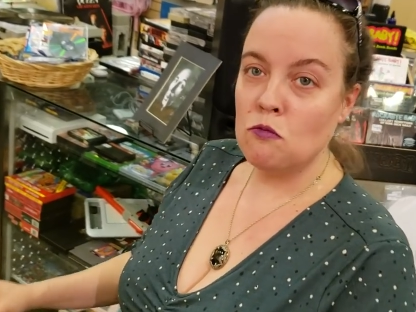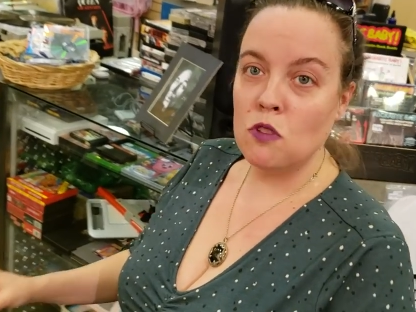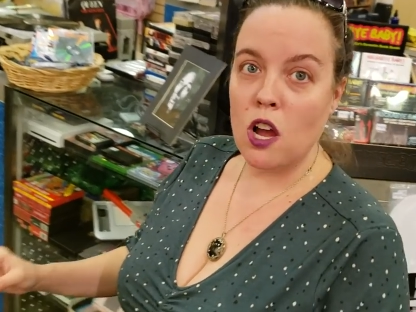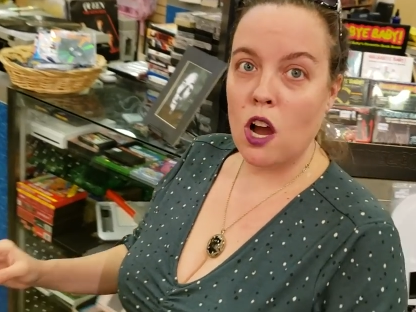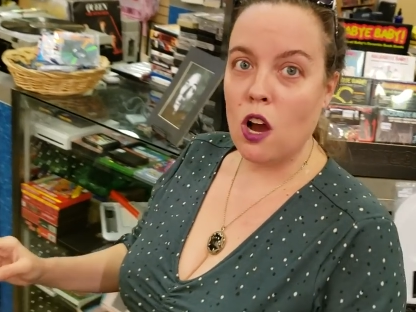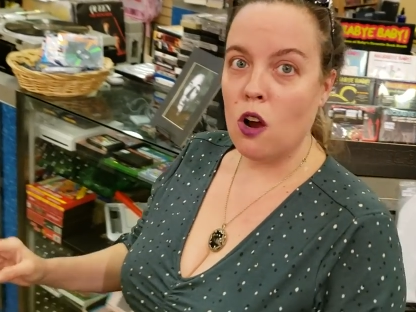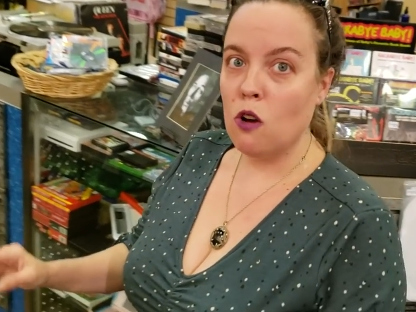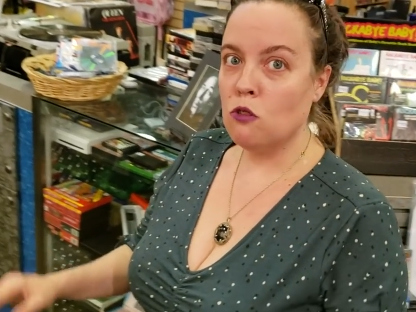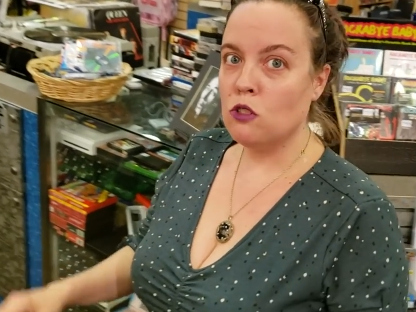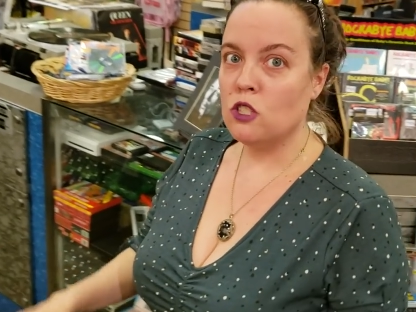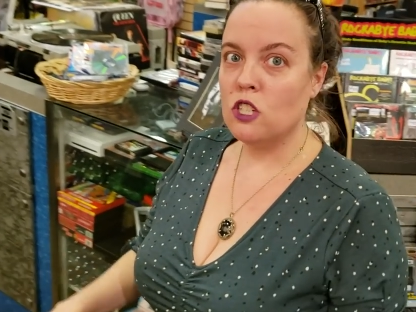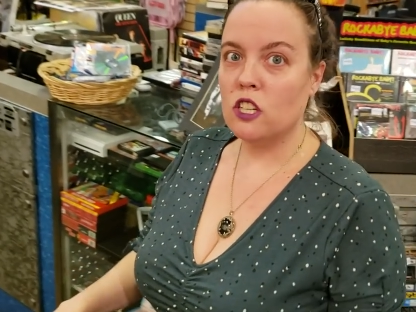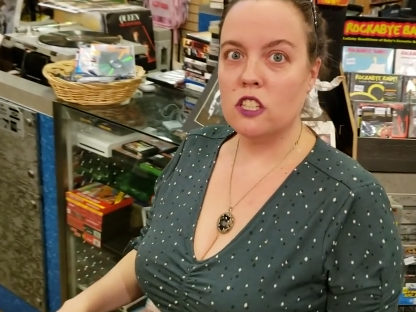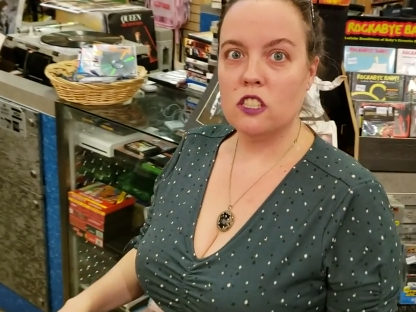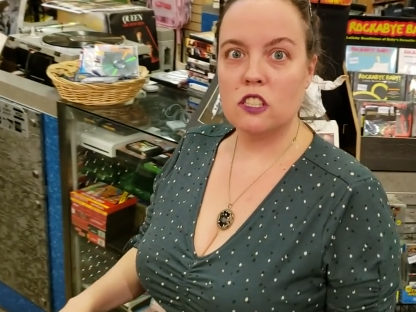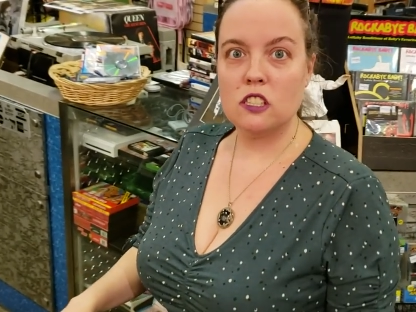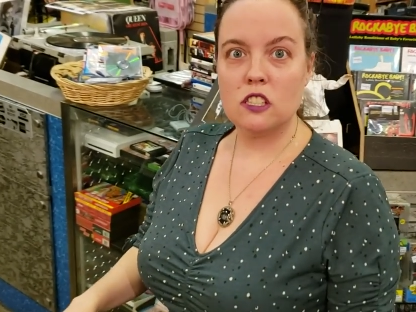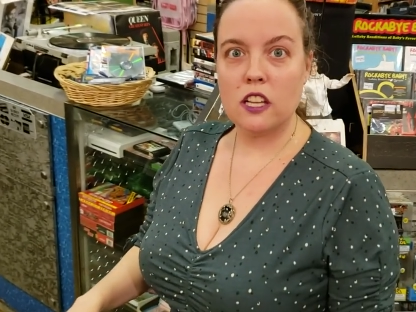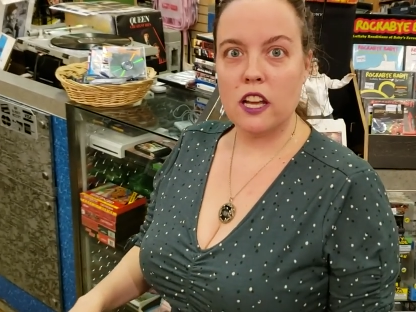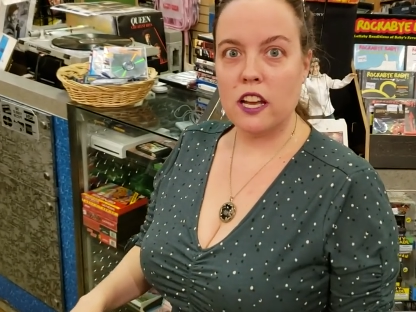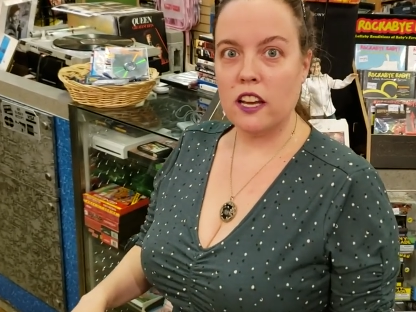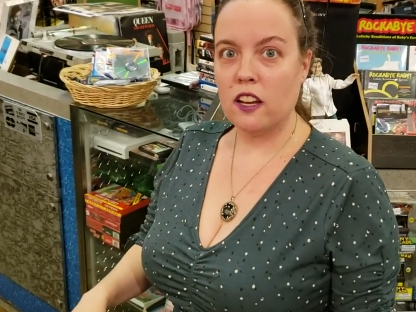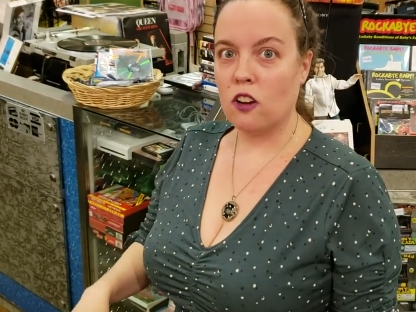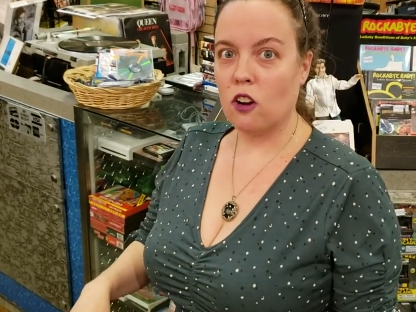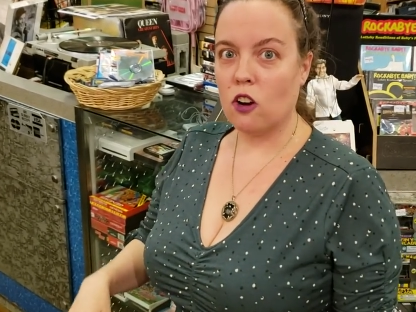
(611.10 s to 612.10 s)
No, just
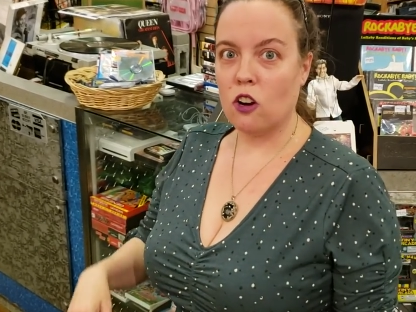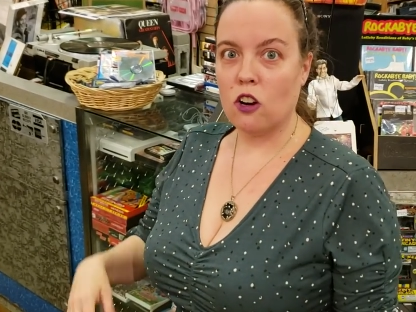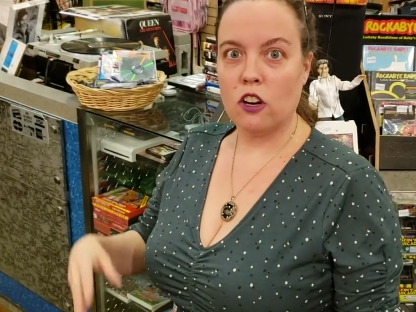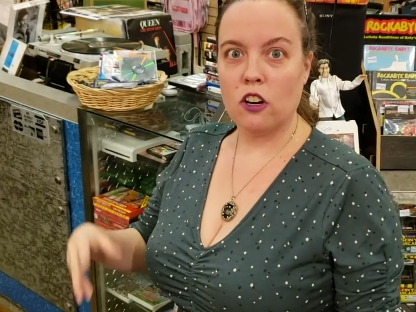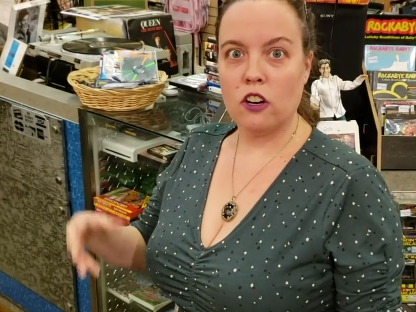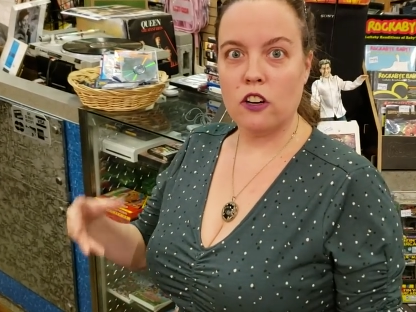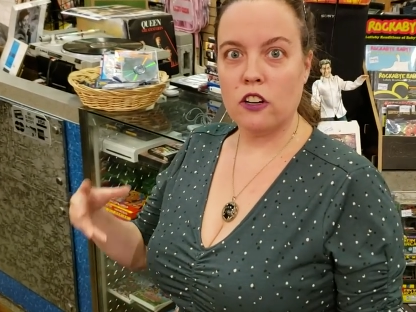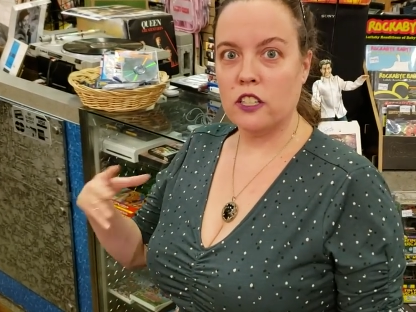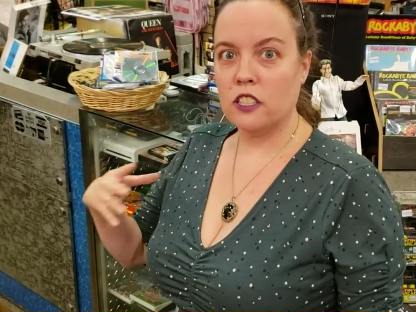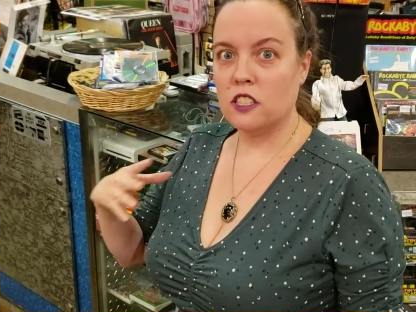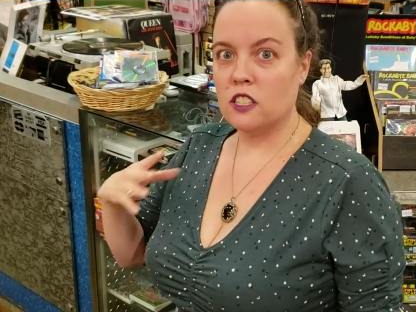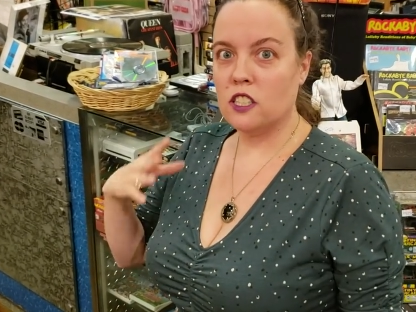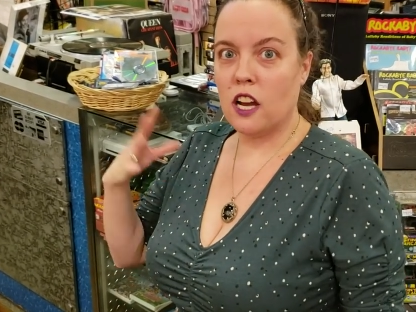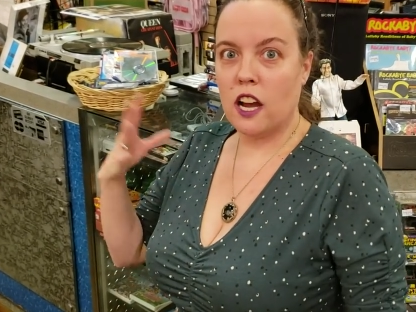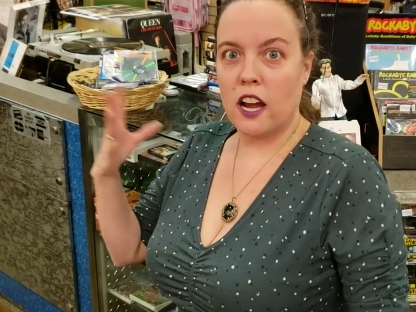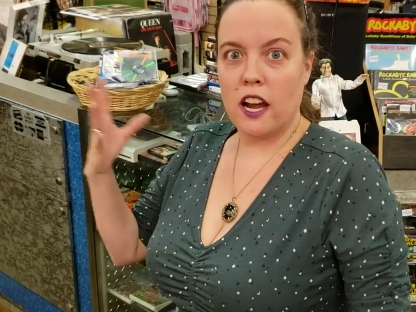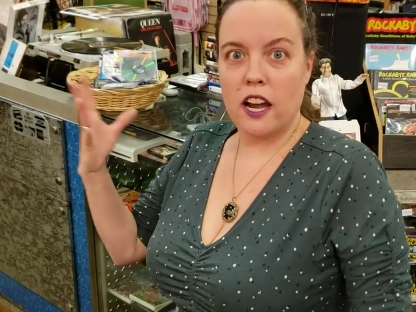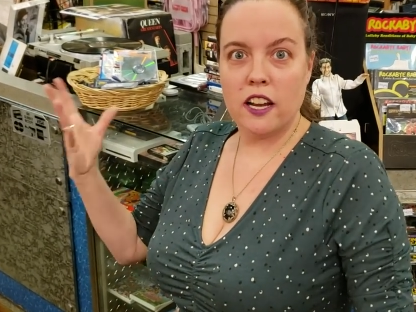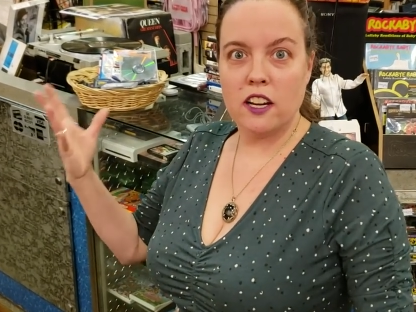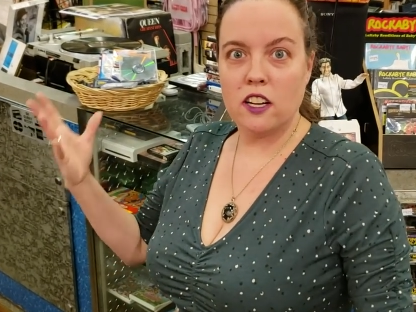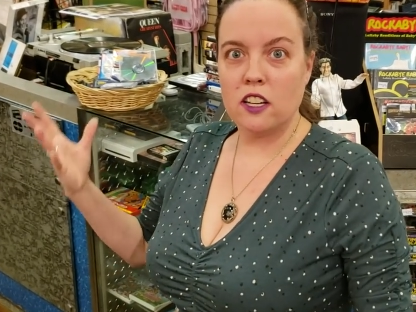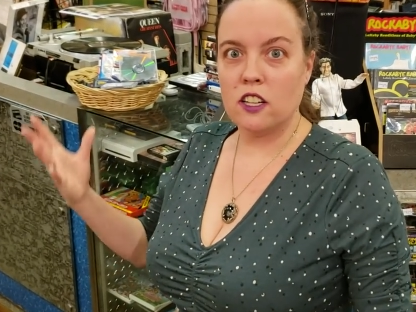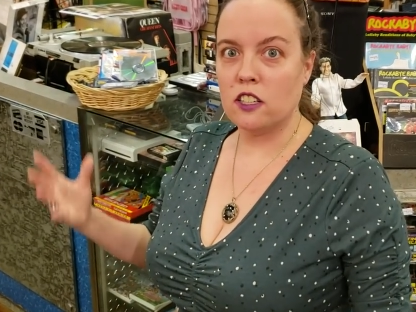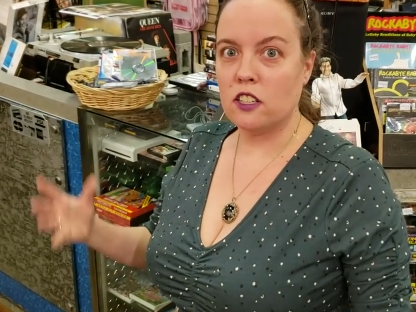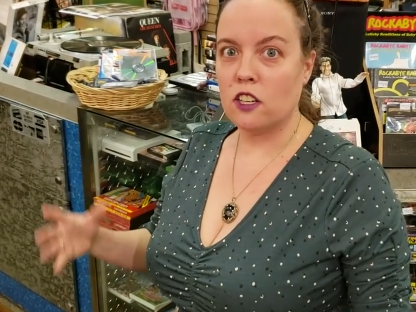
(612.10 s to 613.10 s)
like her
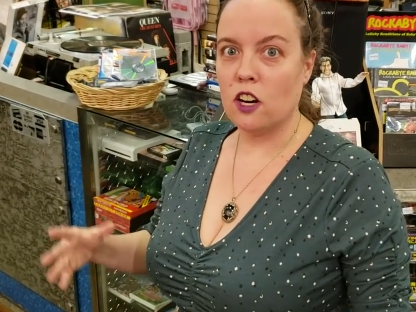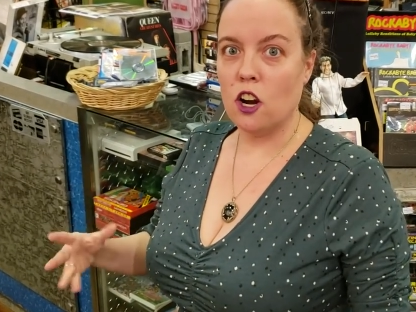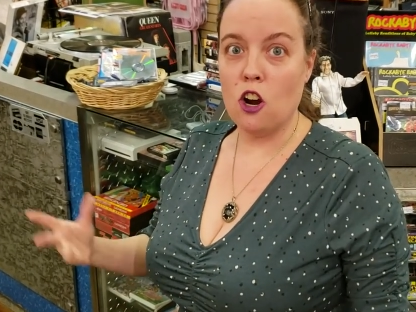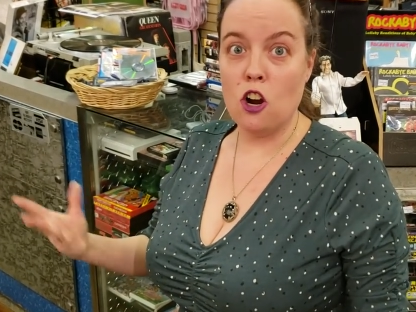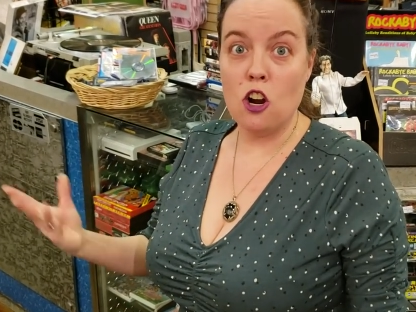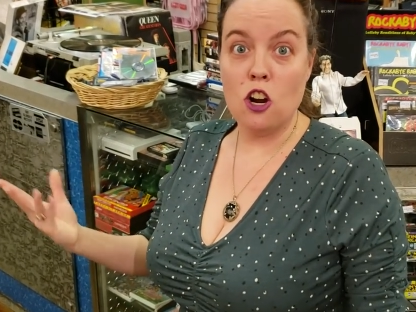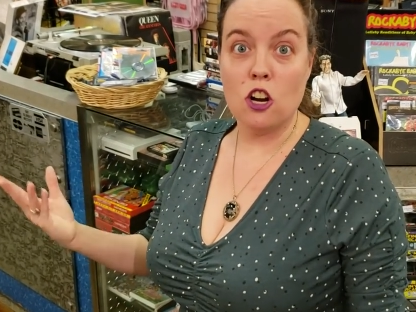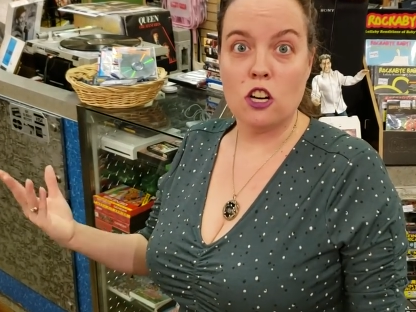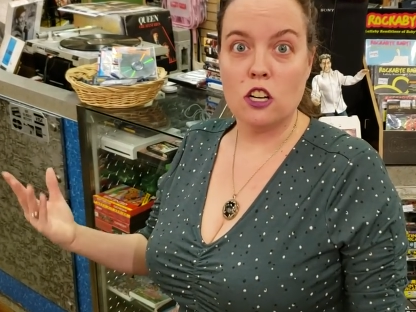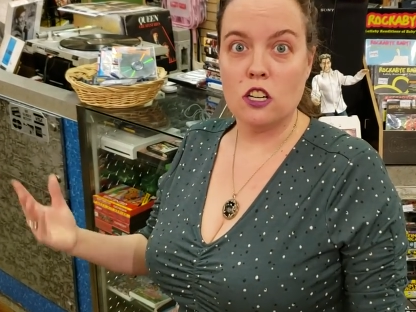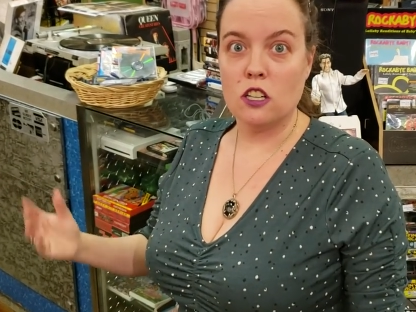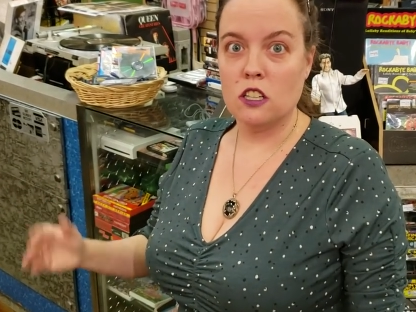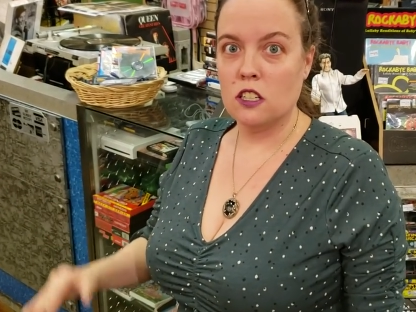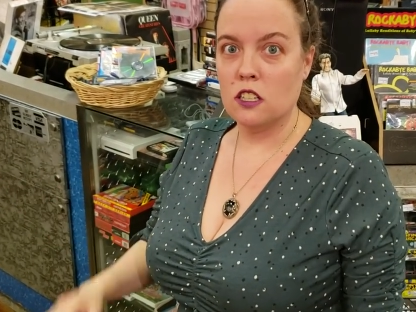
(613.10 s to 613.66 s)
entire her.